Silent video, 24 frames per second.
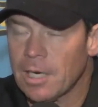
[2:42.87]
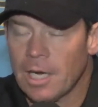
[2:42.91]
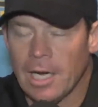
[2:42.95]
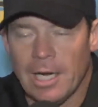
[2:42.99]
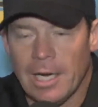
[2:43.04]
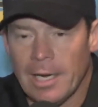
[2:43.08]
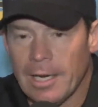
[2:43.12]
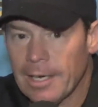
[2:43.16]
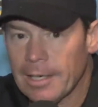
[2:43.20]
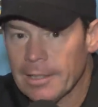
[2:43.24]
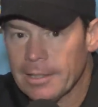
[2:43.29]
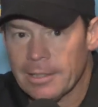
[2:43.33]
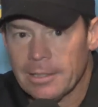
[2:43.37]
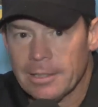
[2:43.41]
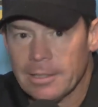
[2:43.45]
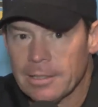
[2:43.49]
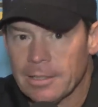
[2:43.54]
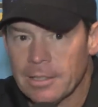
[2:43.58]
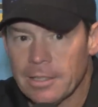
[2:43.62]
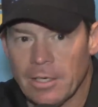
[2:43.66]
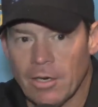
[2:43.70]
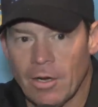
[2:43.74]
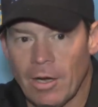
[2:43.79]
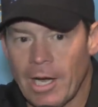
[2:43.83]
Uh,
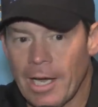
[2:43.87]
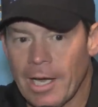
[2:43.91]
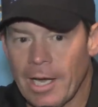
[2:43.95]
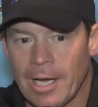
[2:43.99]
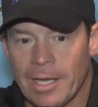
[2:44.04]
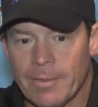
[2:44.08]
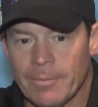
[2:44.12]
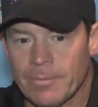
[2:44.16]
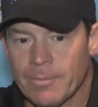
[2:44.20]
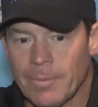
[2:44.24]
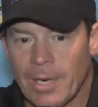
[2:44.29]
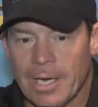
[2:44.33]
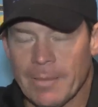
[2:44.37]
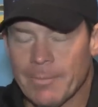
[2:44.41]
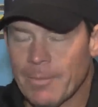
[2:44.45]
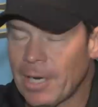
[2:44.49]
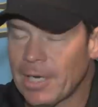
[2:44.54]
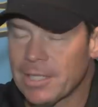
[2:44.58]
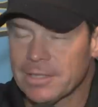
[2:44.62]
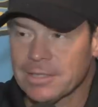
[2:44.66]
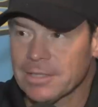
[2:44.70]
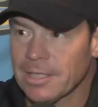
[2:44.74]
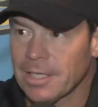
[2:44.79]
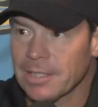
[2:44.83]
you know, I, I'm, my
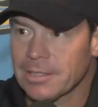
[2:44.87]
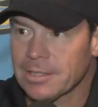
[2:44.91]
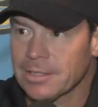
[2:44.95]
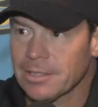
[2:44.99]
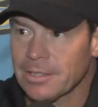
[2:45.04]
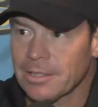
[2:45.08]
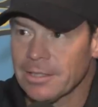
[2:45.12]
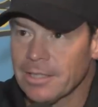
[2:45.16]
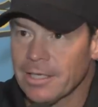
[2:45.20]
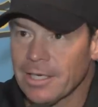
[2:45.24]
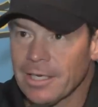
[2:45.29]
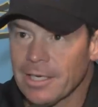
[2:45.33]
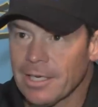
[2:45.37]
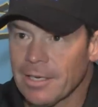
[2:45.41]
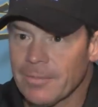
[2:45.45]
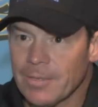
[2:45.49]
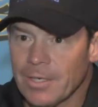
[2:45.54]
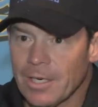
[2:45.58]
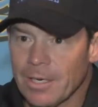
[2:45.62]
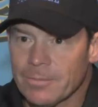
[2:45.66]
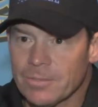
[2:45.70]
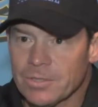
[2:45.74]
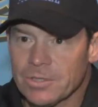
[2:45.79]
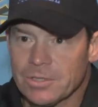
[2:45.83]
mind's not there yet. I
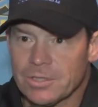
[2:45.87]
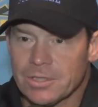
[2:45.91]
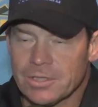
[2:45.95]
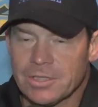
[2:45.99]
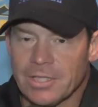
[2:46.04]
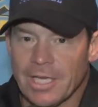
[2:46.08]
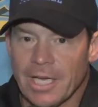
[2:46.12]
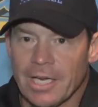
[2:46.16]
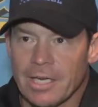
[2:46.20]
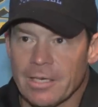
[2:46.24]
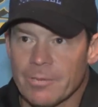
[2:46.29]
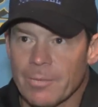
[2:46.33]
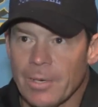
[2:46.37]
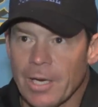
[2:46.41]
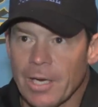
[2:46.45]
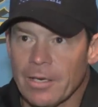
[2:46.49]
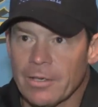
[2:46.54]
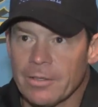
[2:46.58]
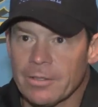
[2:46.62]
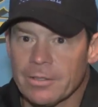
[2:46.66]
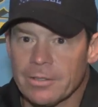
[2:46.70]
mean, I'm just excited about